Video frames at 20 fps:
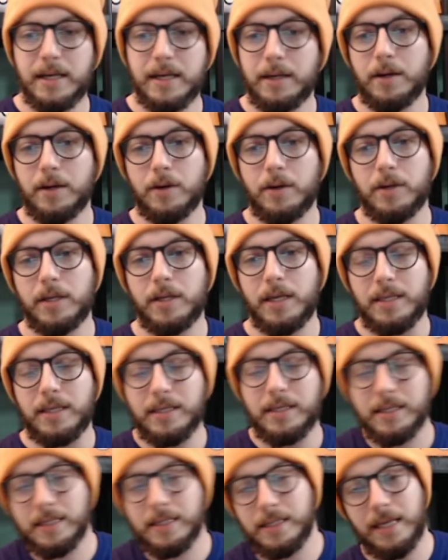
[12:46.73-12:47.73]
You know, it
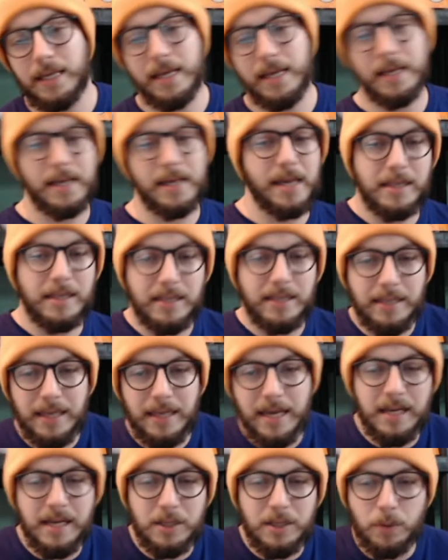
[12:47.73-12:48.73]

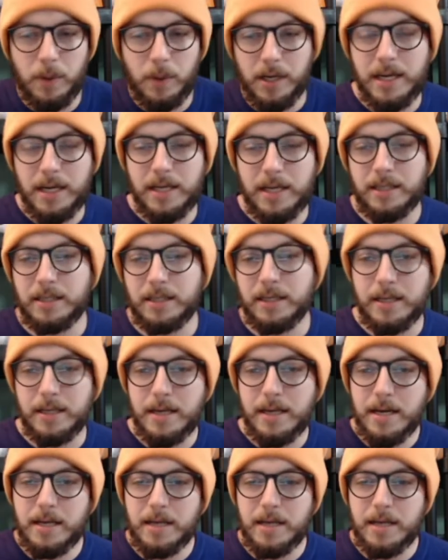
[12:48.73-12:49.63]
is what it is to